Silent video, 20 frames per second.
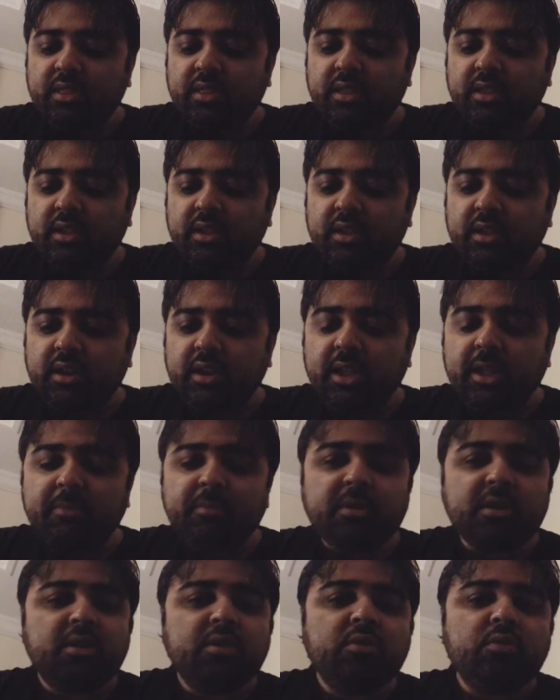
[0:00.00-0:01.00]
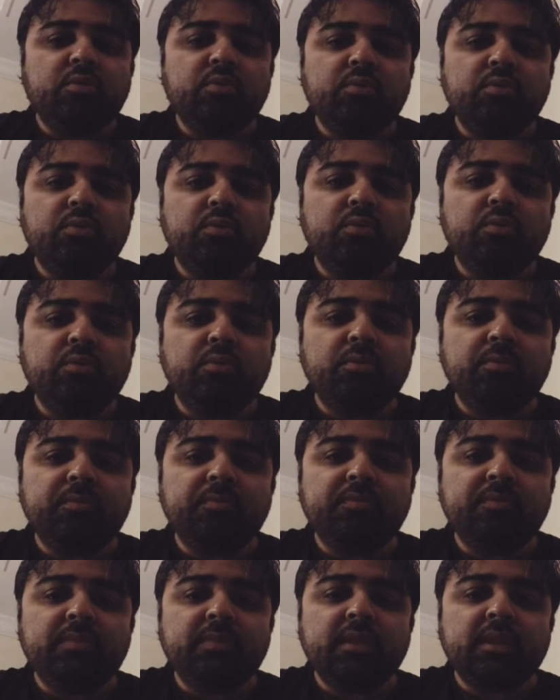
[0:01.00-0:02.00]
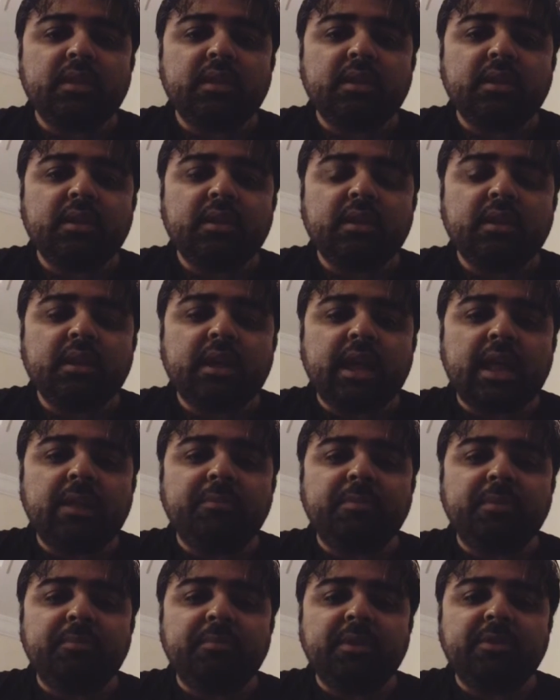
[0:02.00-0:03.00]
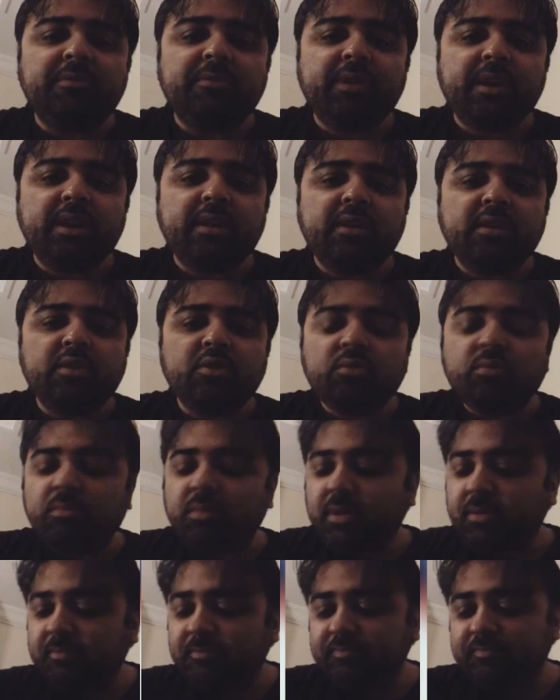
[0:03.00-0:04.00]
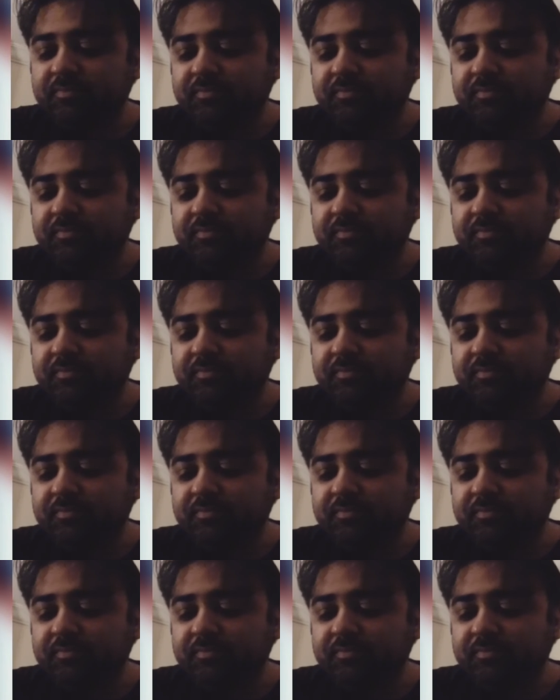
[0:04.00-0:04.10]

Namor to help him defeat Atuma.